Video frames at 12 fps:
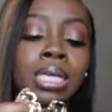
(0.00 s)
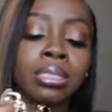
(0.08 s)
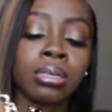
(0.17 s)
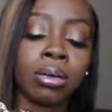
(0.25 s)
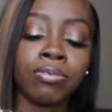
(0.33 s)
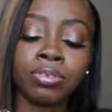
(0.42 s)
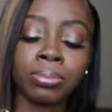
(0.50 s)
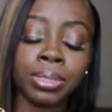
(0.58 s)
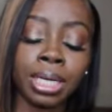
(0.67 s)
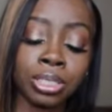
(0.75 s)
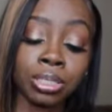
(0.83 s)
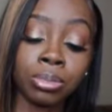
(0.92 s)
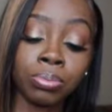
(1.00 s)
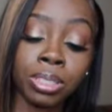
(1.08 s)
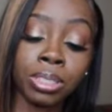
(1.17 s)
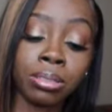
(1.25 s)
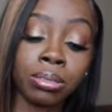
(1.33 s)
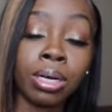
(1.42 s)
as comfortable. Actually, it's
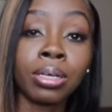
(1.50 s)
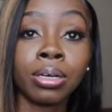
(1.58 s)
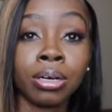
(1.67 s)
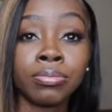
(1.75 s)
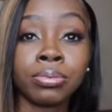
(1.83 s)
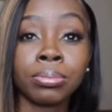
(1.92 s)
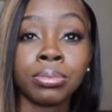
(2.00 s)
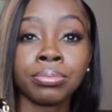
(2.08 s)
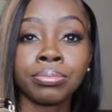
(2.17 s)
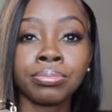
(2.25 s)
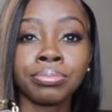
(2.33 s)
really uncomfortable,